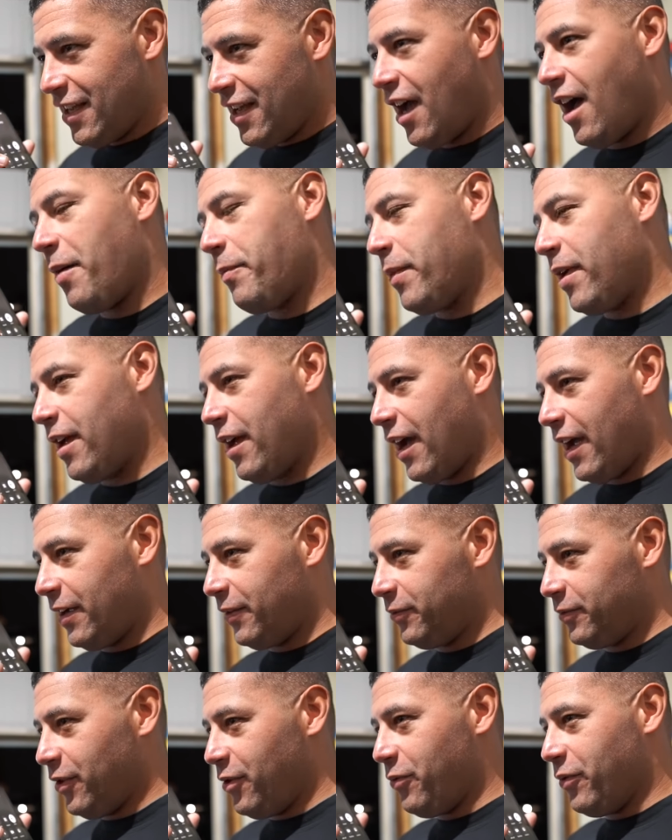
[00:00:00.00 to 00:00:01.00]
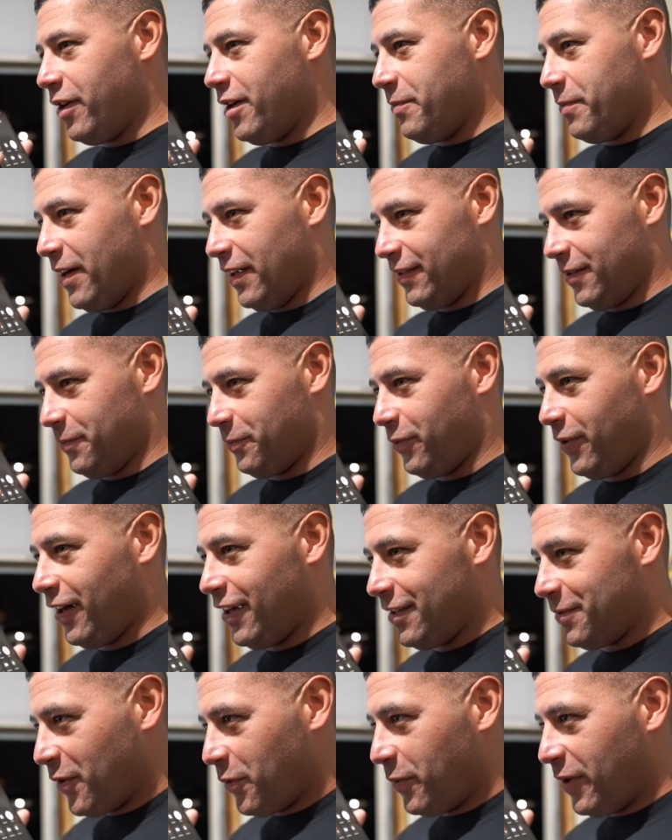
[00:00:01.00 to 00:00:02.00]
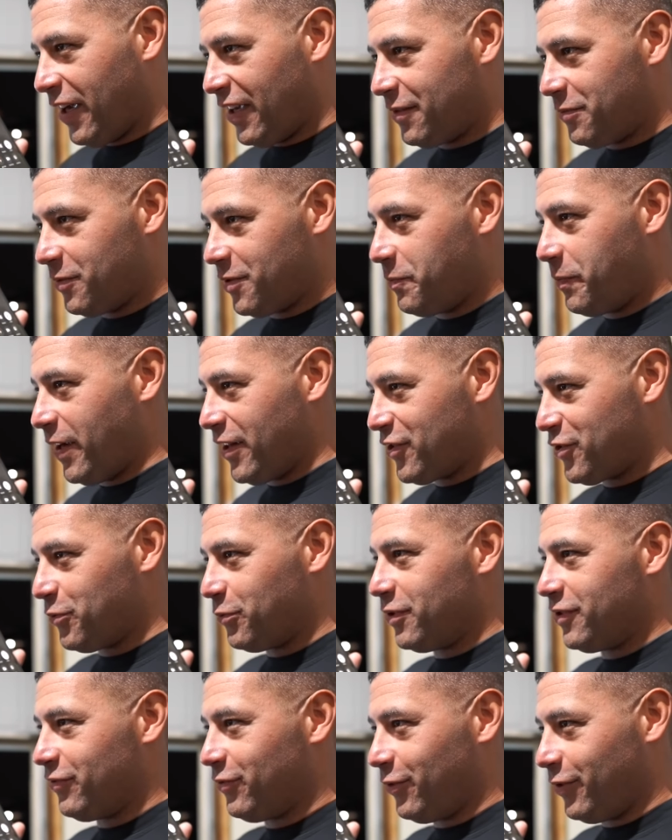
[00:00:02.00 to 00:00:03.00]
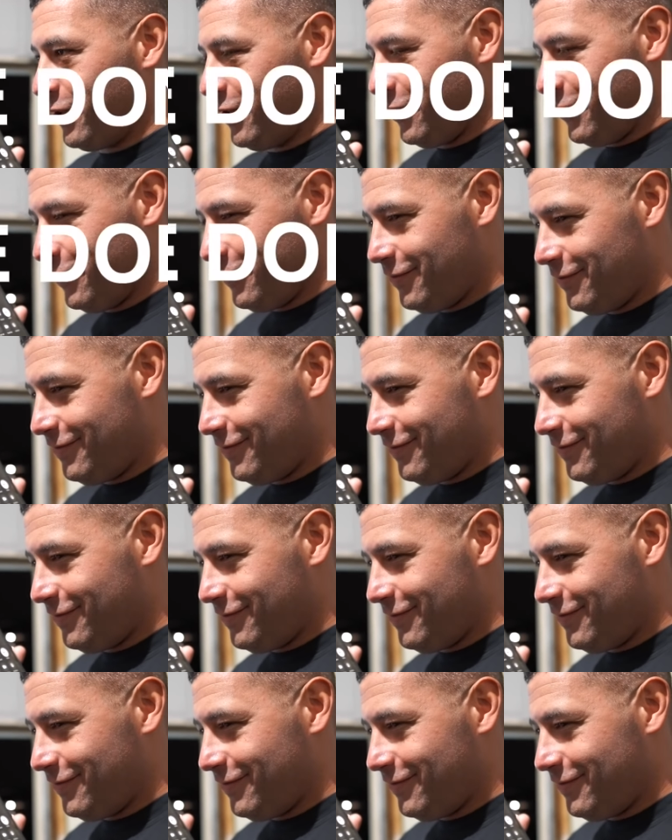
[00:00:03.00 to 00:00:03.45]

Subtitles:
I mean, I don't worry about the price. We got some special ones for you.